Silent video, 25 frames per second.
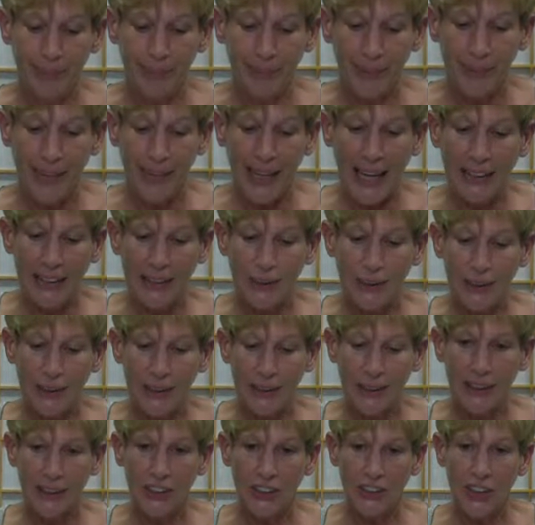Last week's
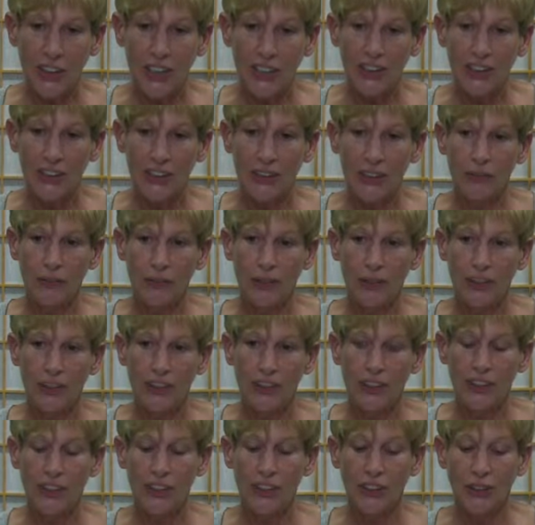suggestion
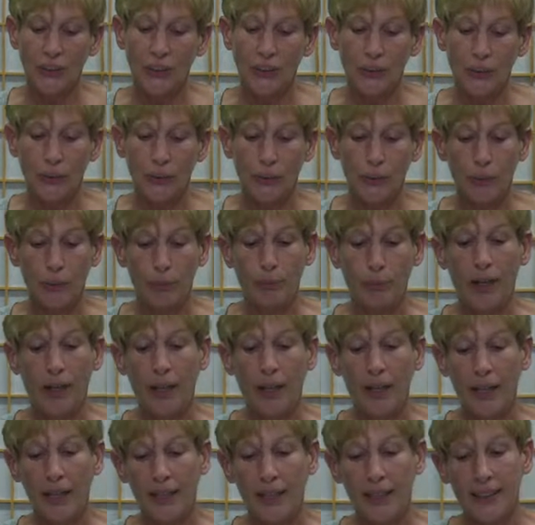was to
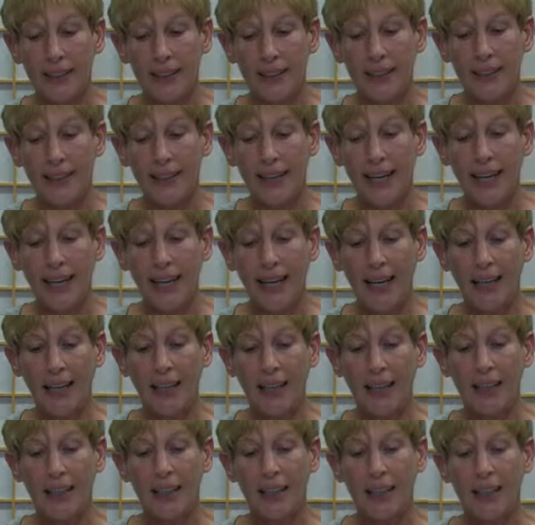pause
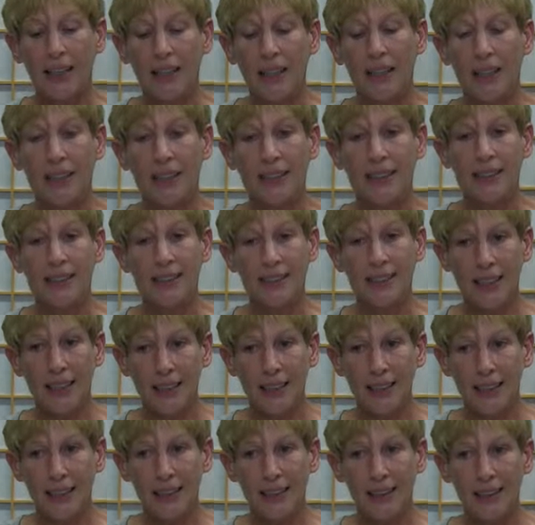and sit
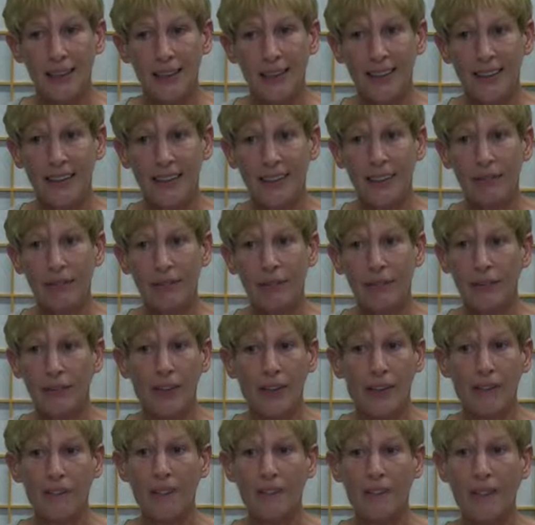in the discomfort
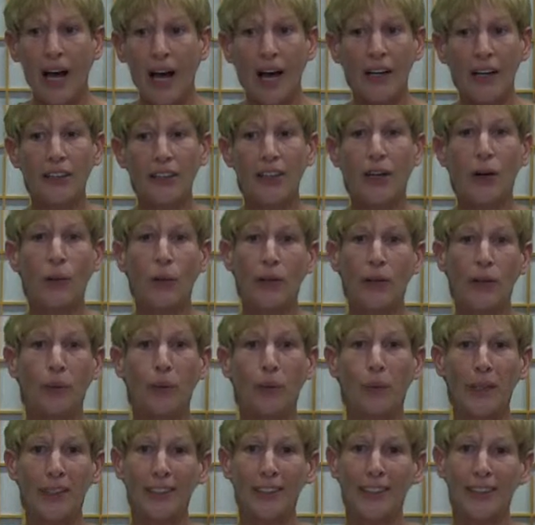of not knowing
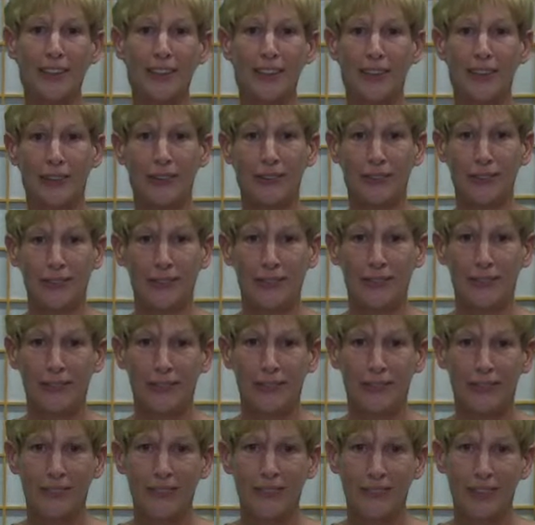what to do.
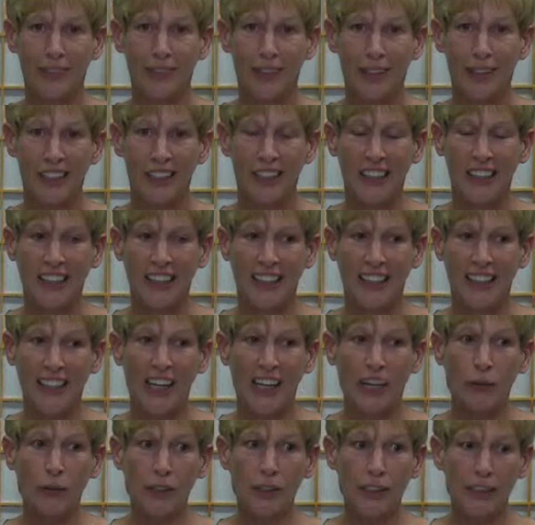I
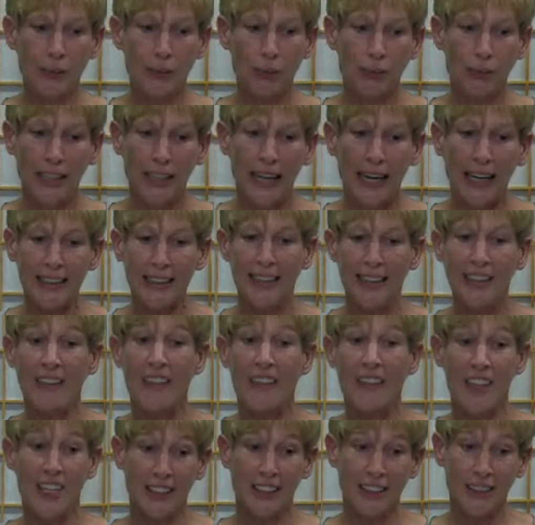always react in
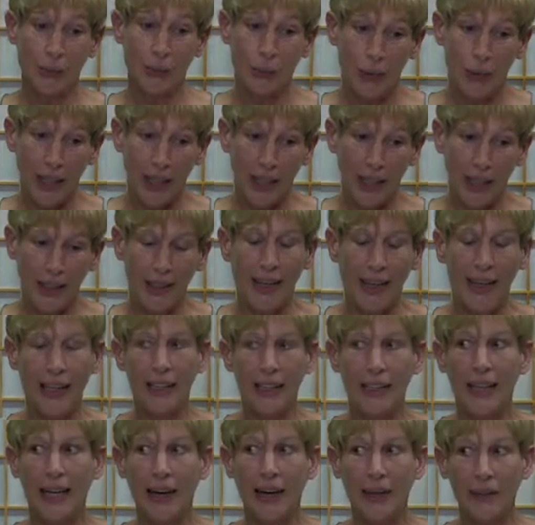this way,
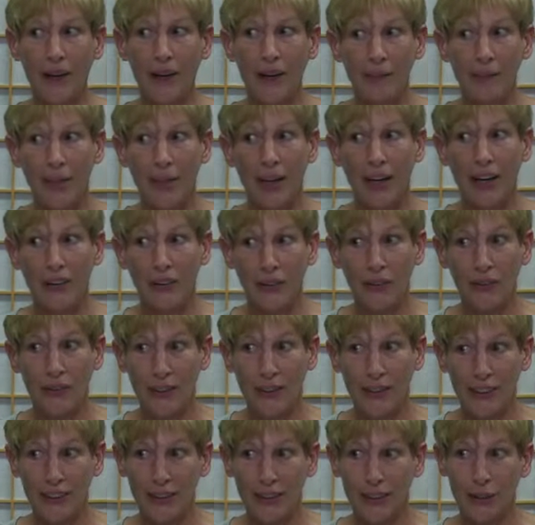and now I'm not
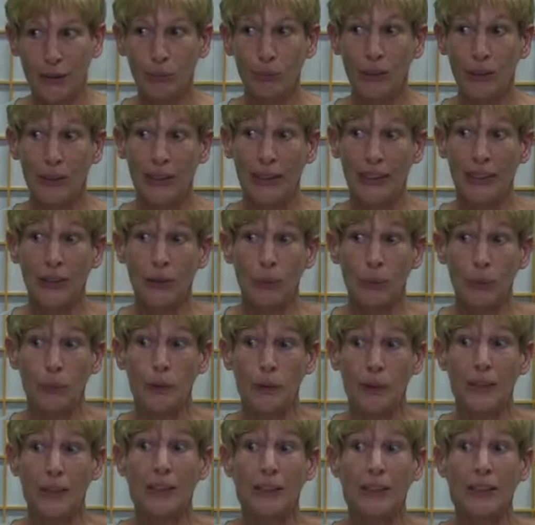going to, but I don't
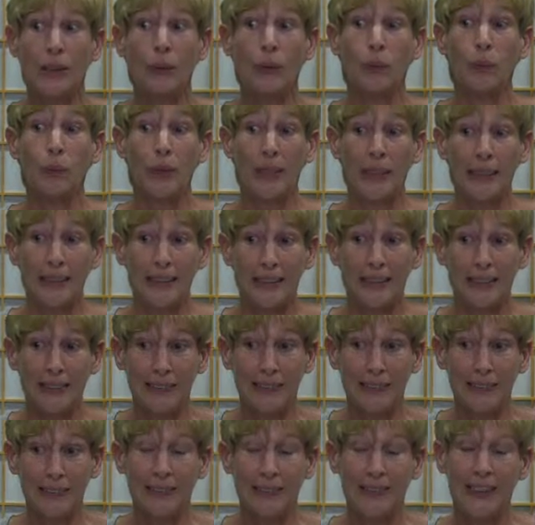really know what to
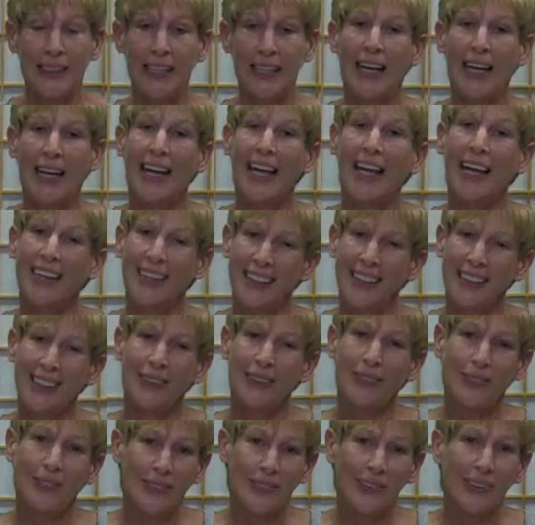do. And it's a
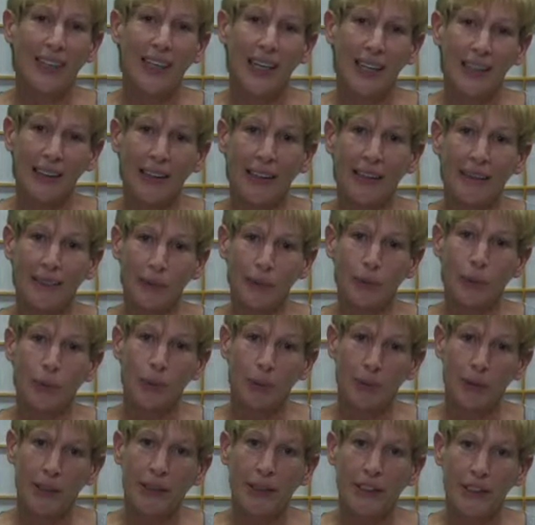really uncomfortable
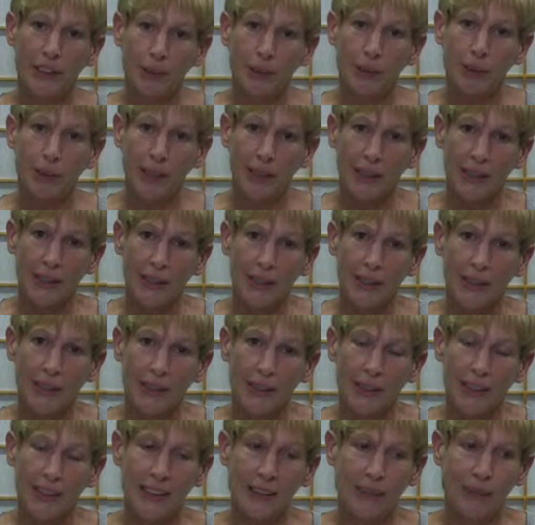place to be.
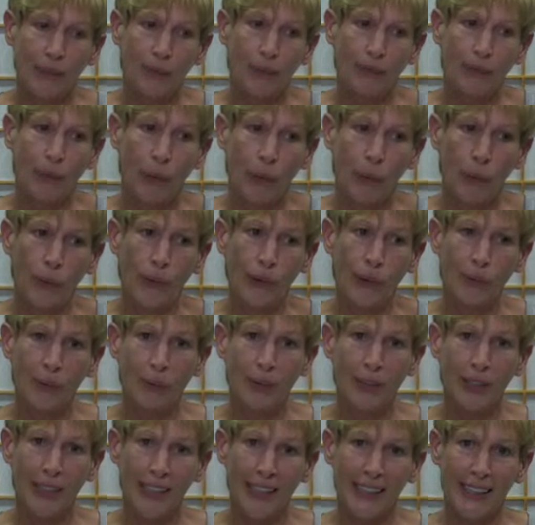It's a foreign
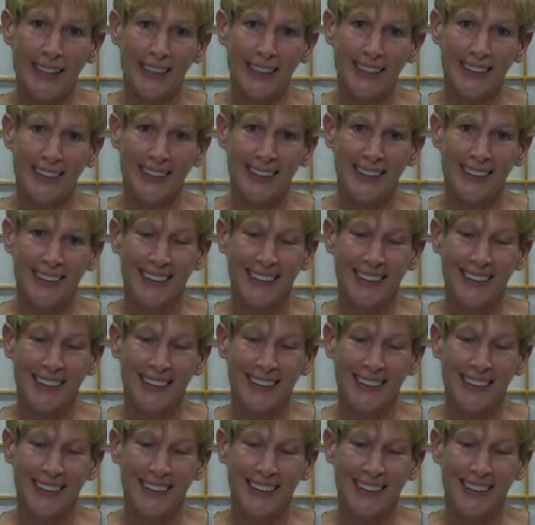place.